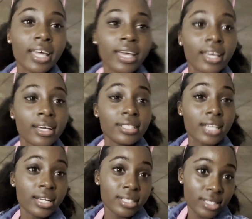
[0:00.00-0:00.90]
and
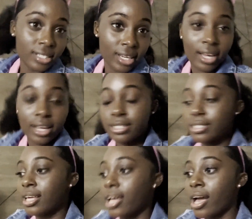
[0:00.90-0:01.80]
I'll see you
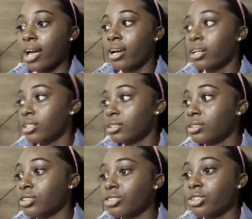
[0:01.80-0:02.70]
guys. I gotta
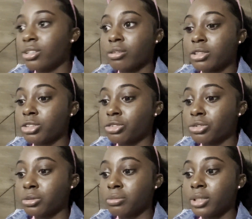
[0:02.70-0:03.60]
straighten out this
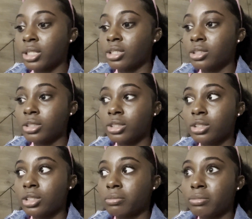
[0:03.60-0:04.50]
room because
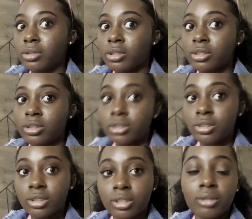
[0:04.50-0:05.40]
it's a mess.
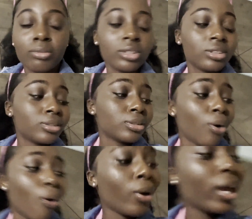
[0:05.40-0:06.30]
It was
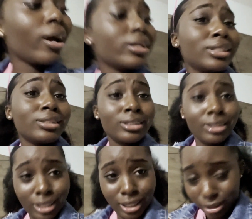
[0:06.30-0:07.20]
so chaotic
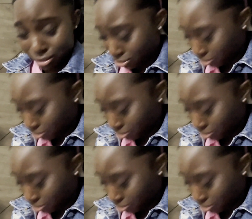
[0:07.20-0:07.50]
today.